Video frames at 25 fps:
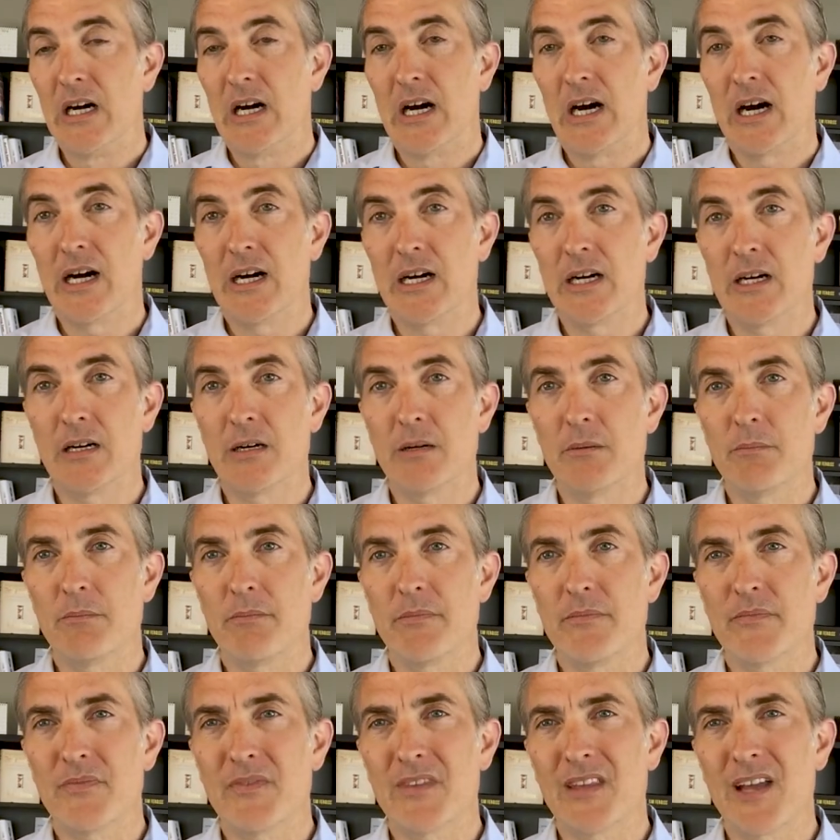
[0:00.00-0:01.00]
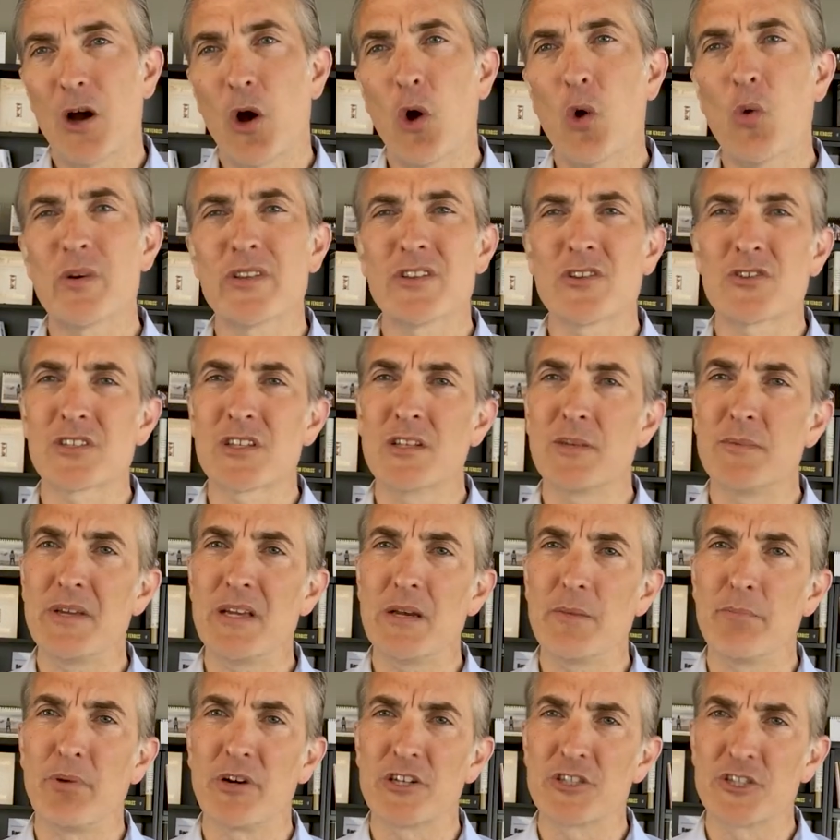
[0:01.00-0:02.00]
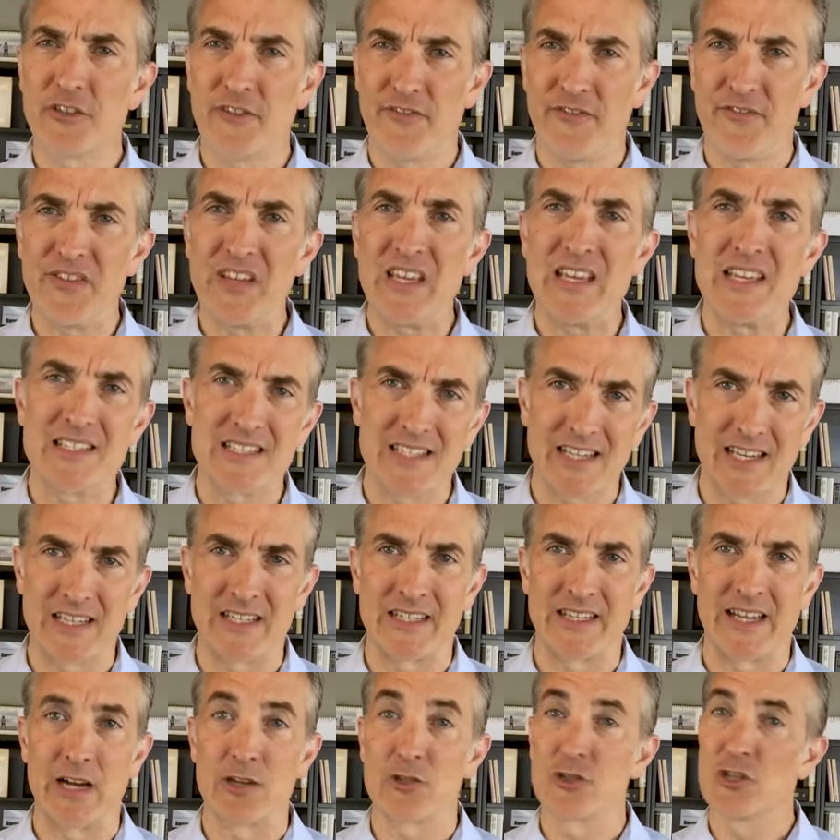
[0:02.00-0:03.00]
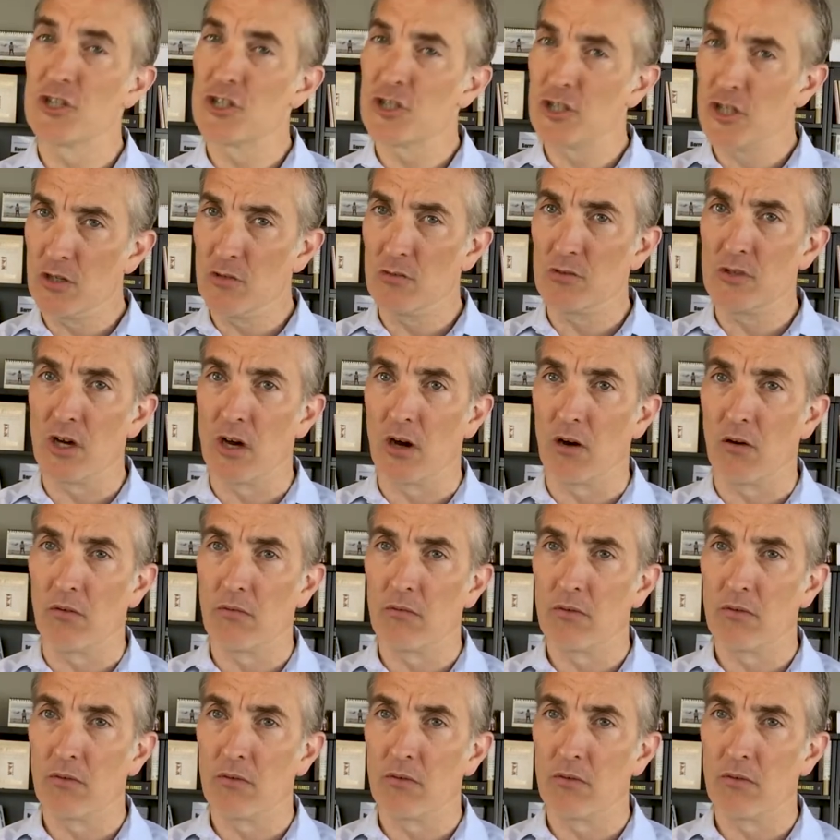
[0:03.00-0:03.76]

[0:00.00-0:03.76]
And there's going to be a bunch of fees to get it out, just so you know.